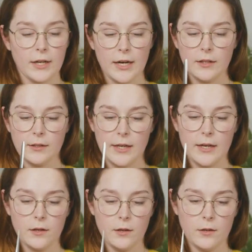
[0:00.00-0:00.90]
to cut
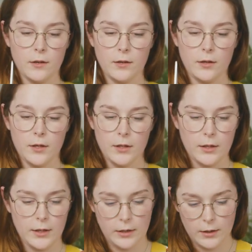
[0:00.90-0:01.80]
that
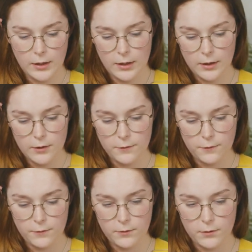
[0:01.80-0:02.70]
in half